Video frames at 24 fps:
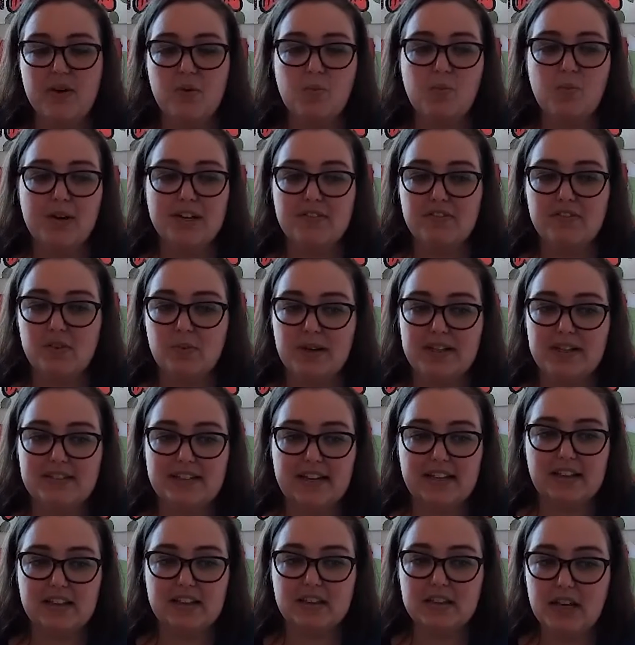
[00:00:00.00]
One of the ways
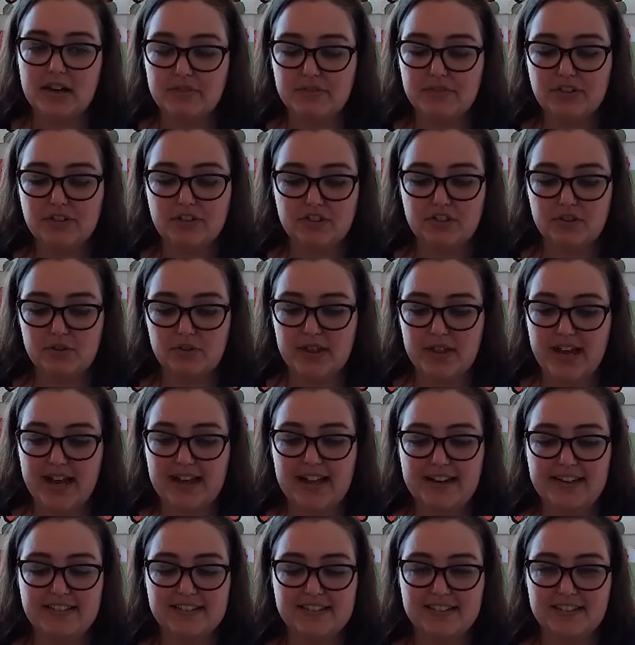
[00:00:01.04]
I love to do that,
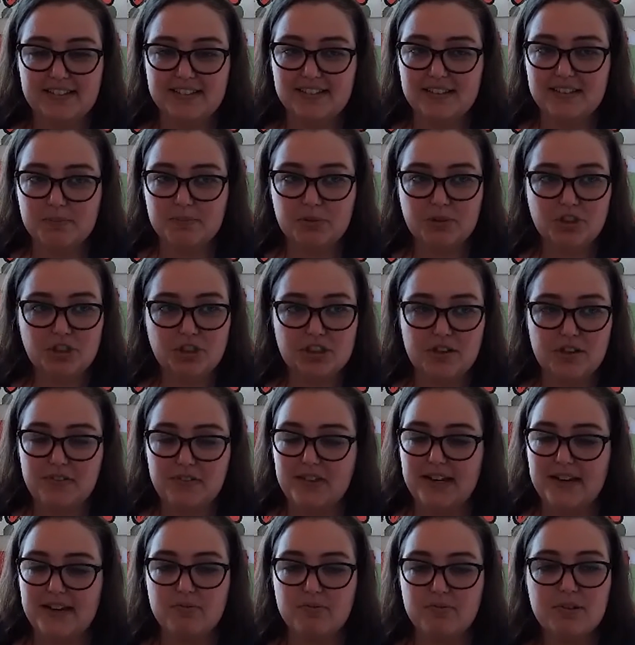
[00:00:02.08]
and it's a simple shift
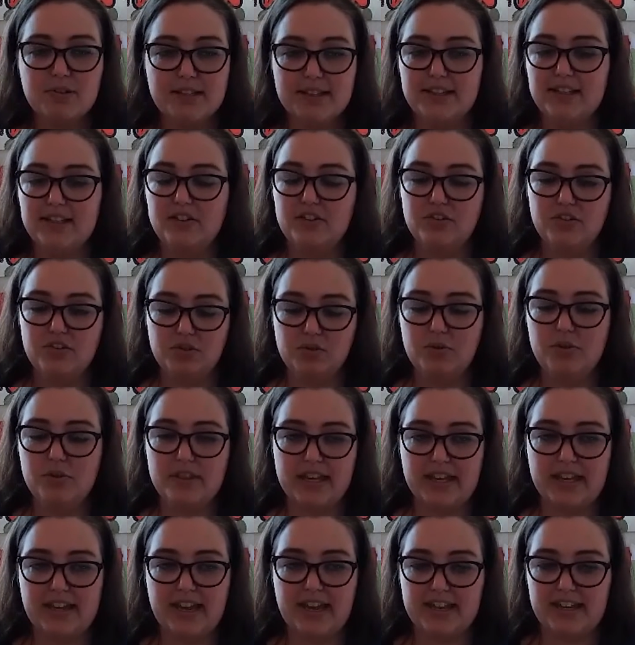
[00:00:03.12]
that I really do
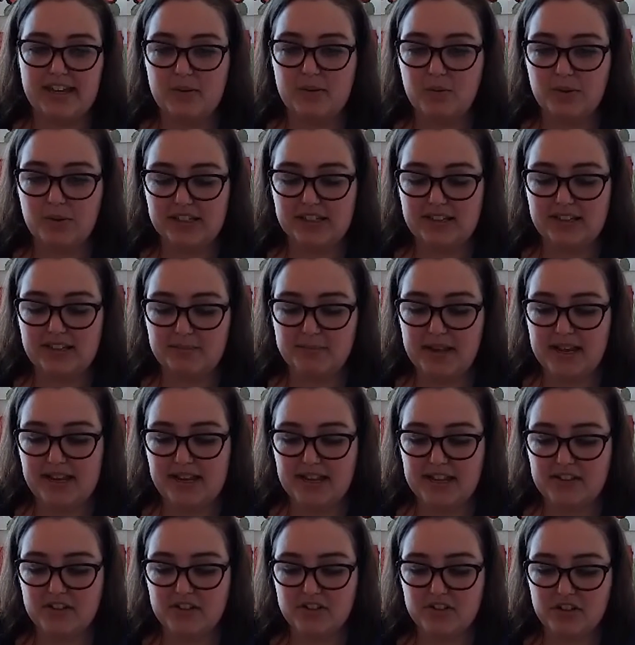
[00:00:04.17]
think anyone can make,
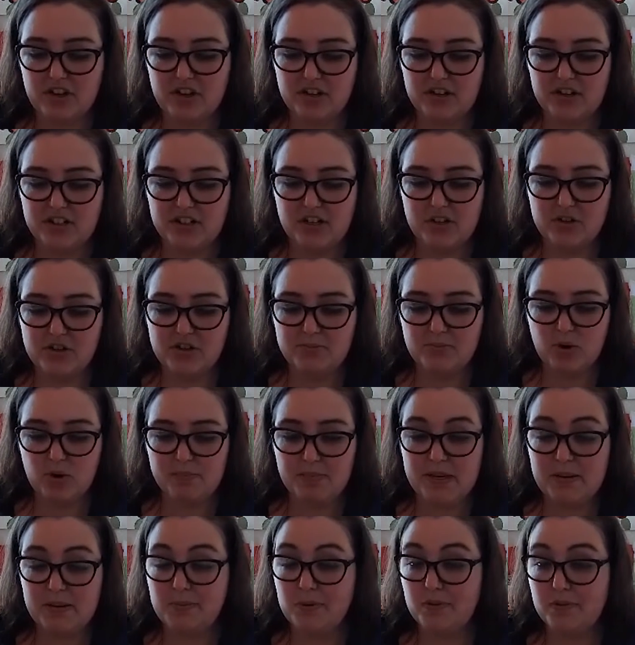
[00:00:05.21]
is start to use more
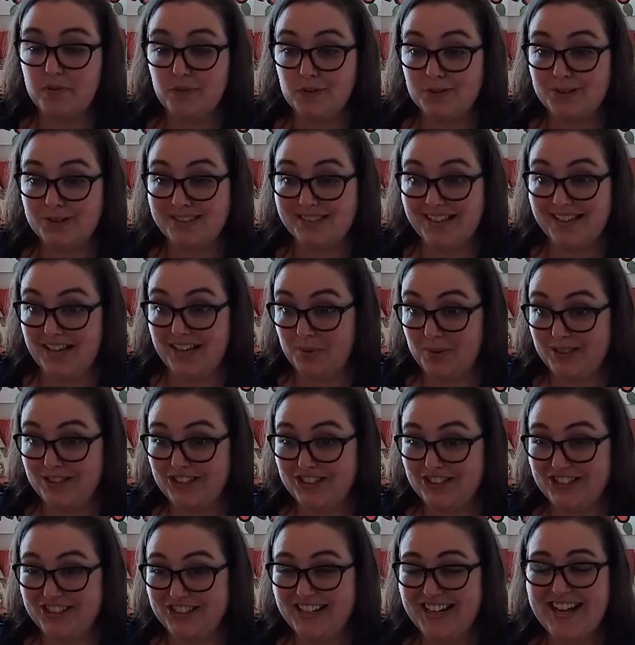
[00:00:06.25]
people first
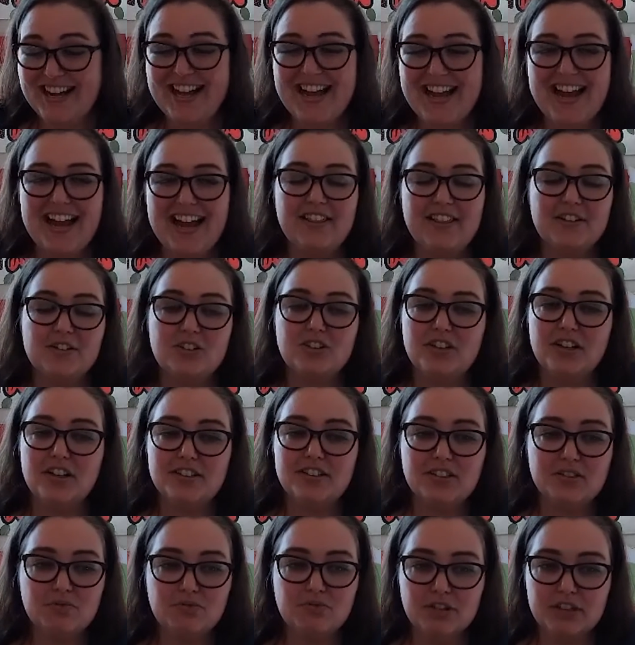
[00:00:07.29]
language. And there's
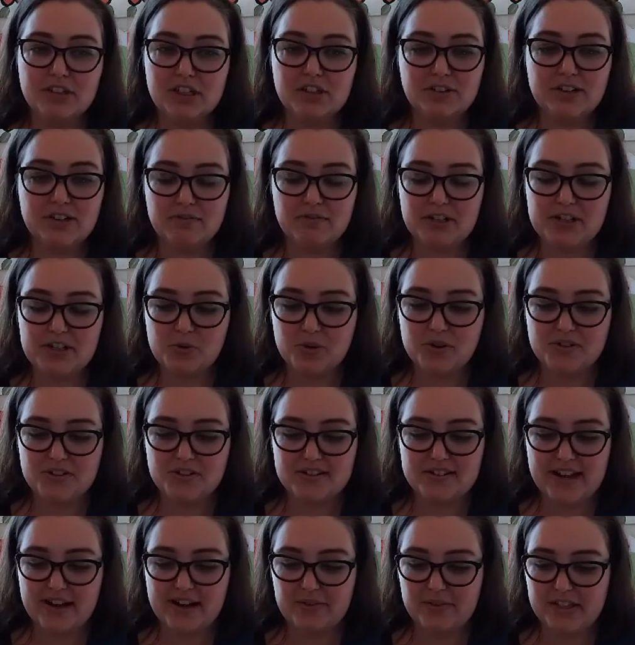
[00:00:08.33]
tons of really great
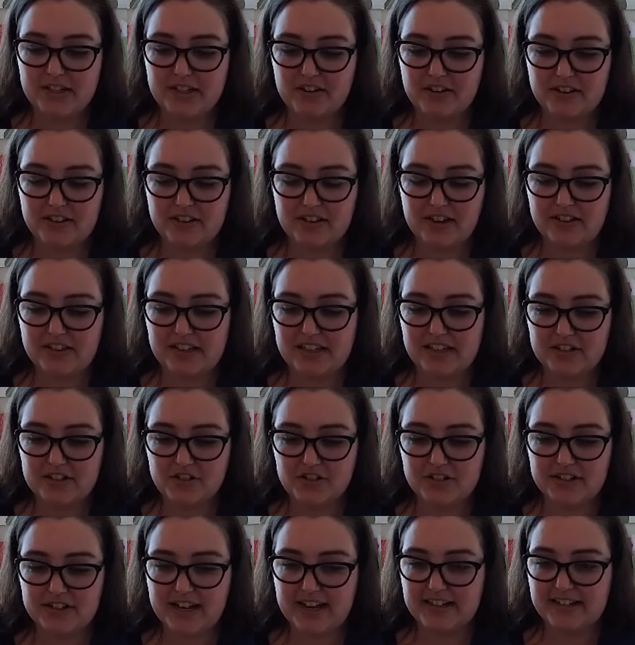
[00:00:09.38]
resources out there on the
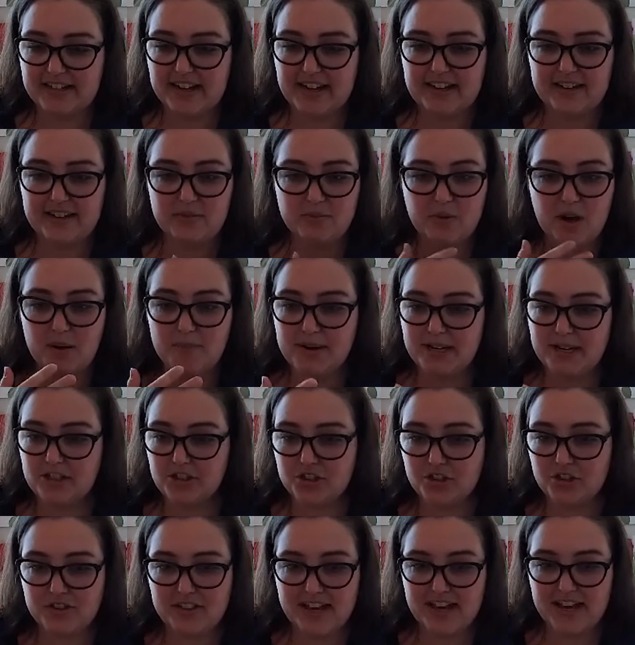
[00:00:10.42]
internet, and I'll make
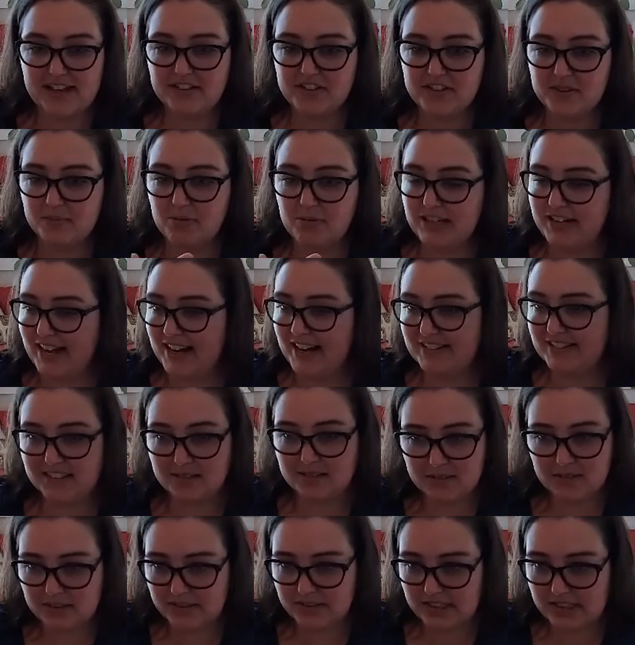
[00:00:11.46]
sure that Sabrina has
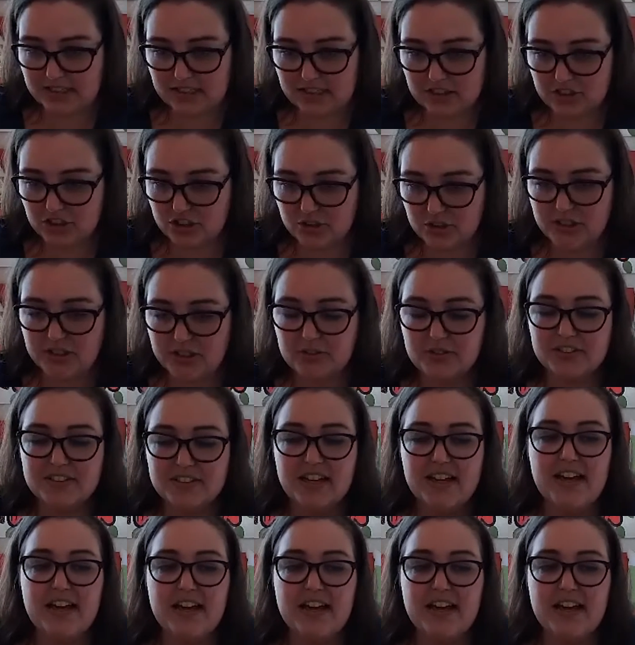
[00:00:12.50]
some to link in the show notes